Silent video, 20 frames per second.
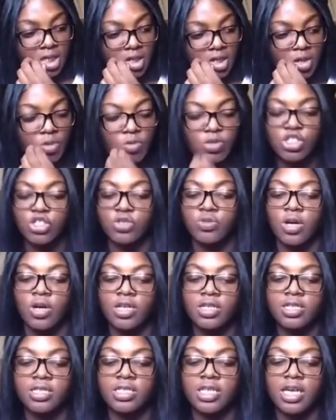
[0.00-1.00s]
When she
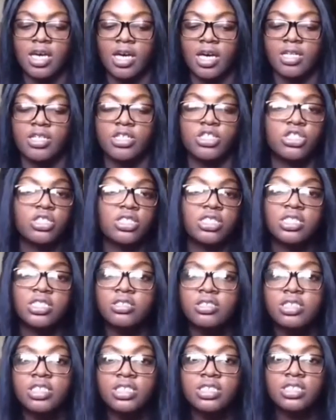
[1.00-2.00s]
walked inside, she
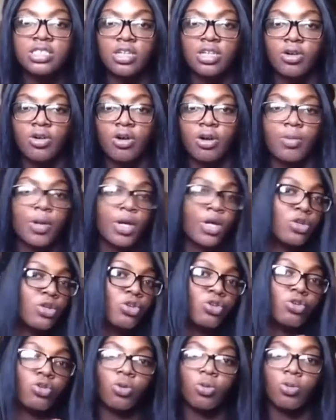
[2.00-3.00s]
still didn't see her grandma
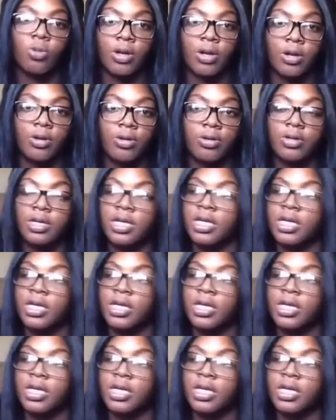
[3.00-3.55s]
nowhere.